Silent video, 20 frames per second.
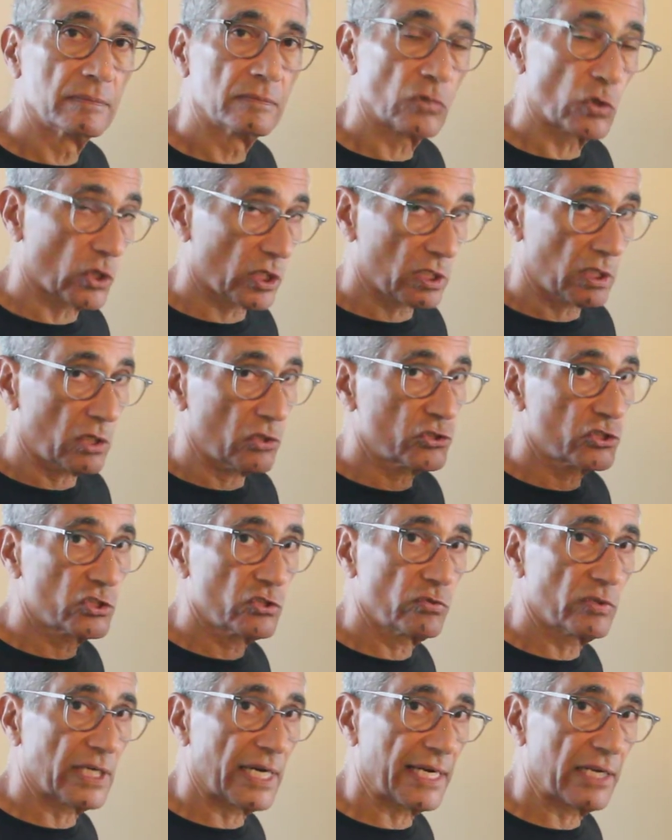or close to
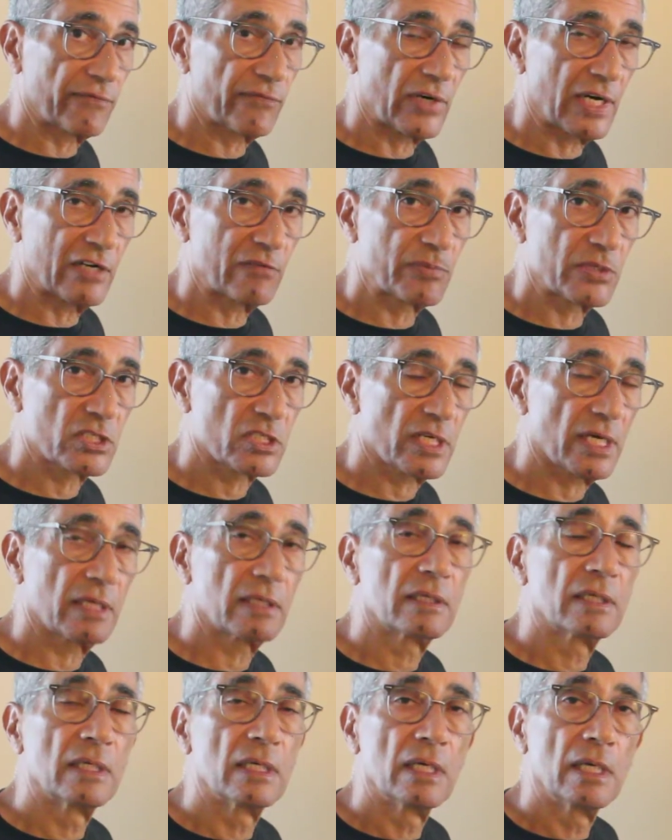95%.
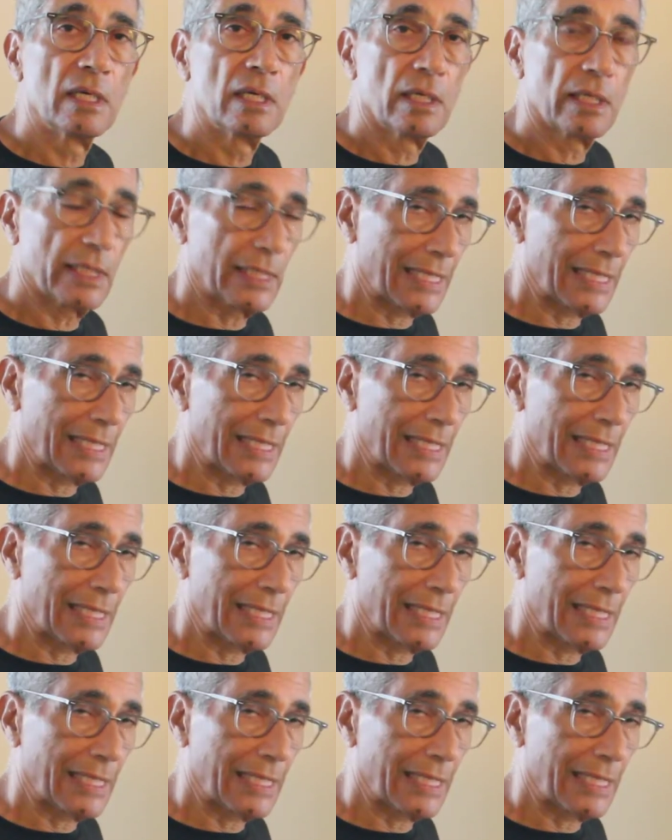Now,